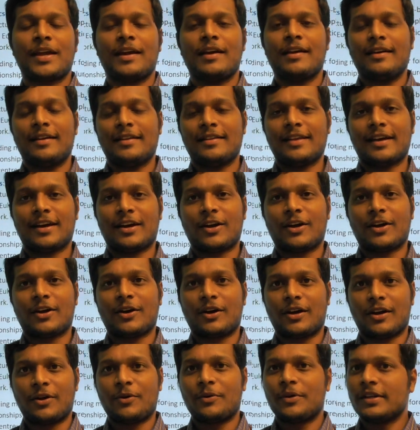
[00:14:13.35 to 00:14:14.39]
they are uh,
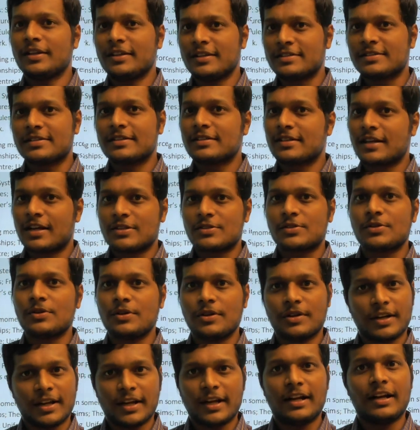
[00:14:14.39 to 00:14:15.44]
allowing this is also
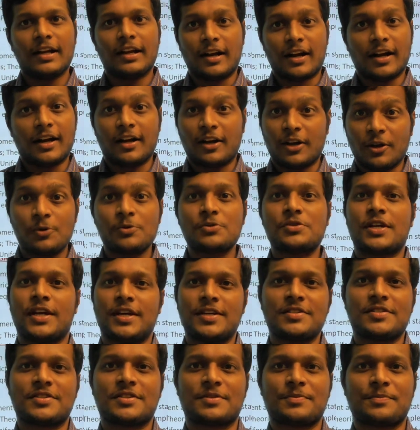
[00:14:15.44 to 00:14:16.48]
really not new
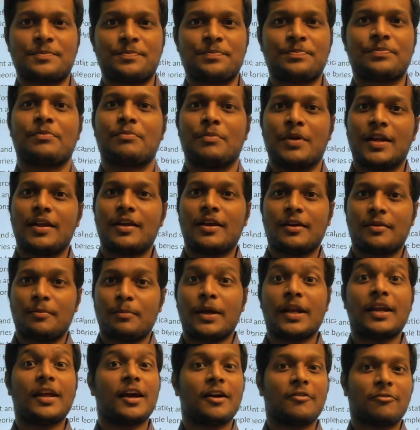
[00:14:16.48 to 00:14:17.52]
change many
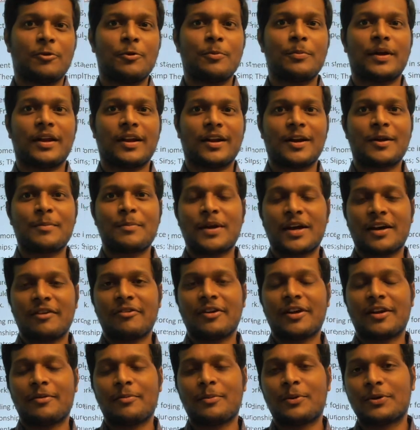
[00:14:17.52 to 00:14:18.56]
many of you may not be
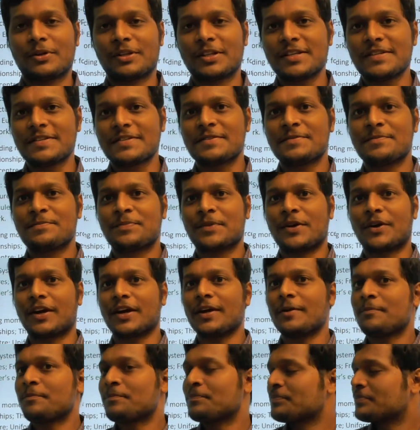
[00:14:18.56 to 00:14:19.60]
aware about this
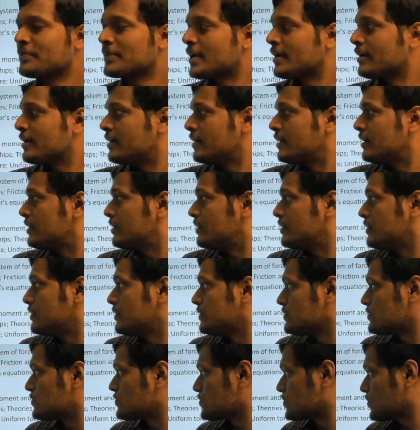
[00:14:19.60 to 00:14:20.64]
okay
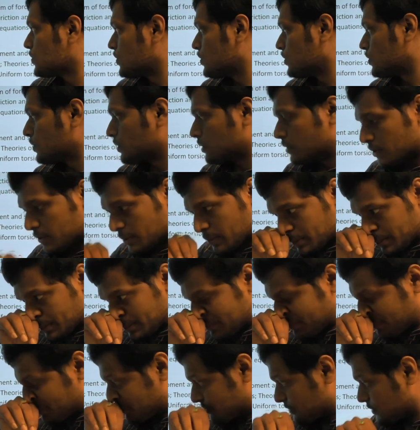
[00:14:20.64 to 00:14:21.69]
so
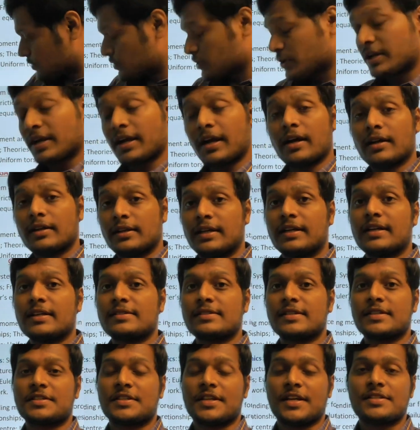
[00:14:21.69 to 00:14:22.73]
so uh, that is
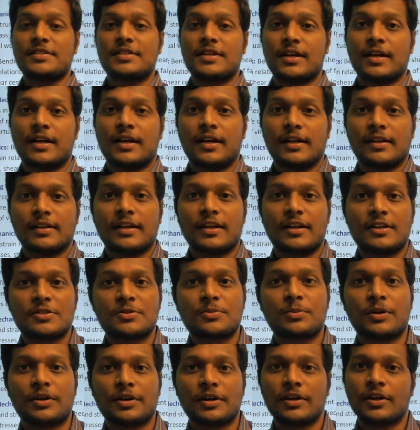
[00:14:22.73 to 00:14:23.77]
the change regarding the
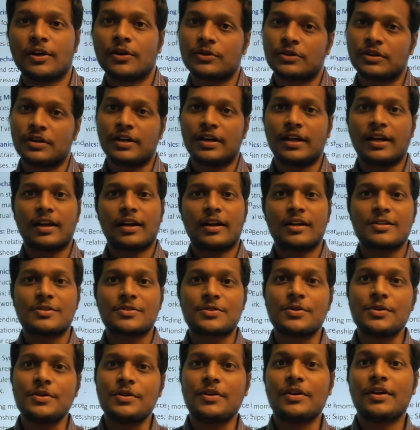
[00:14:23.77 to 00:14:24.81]
eligibility. Now third year
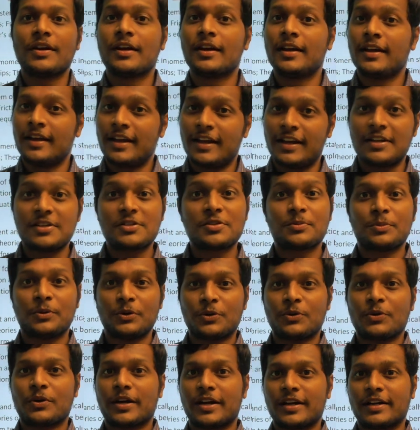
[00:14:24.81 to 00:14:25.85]
also eligible
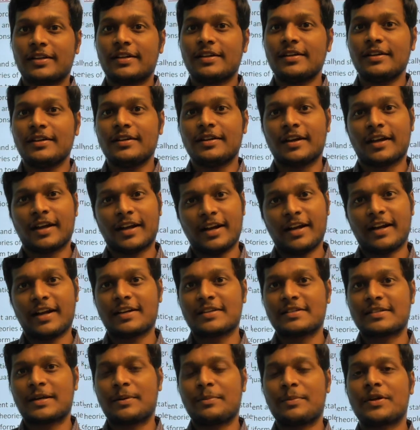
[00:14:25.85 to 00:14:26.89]
to write the gate
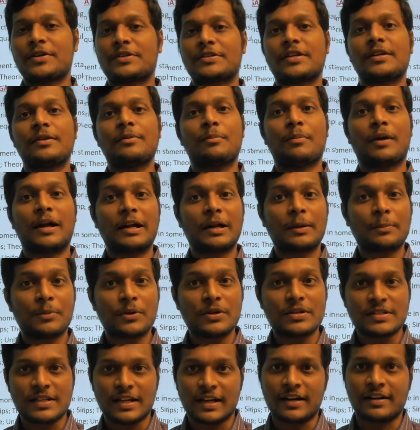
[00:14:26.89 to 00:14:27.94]
examination. Multiple
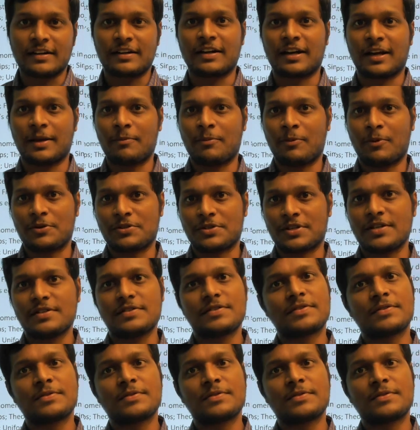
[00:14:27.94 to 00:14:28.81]
select type questions